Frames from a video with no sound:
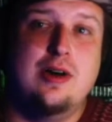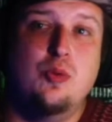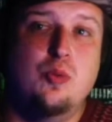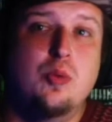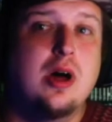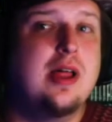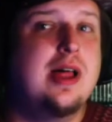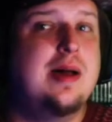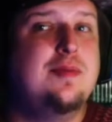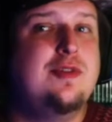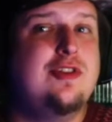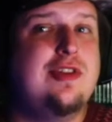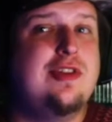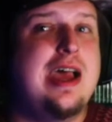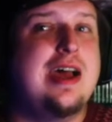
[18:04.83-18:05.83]
well, I'm
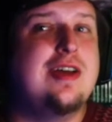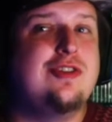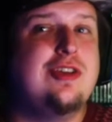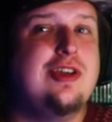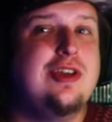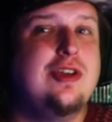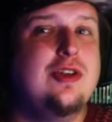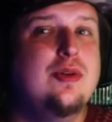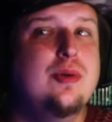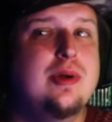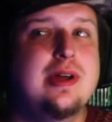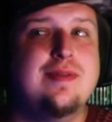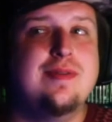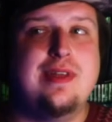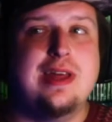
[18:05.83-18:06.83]
just asking you
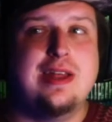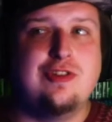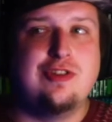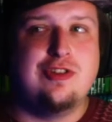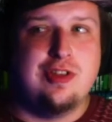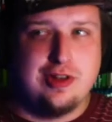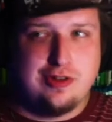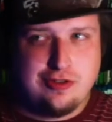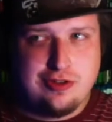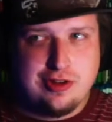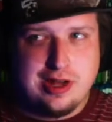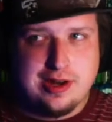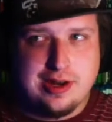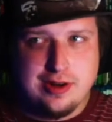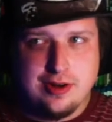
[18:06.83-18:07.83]
if that's touched
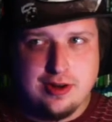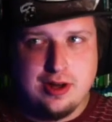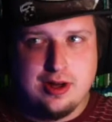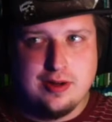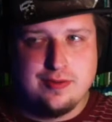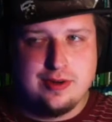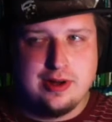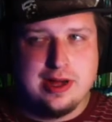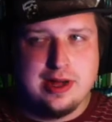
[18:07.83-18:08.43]
on at all for heavy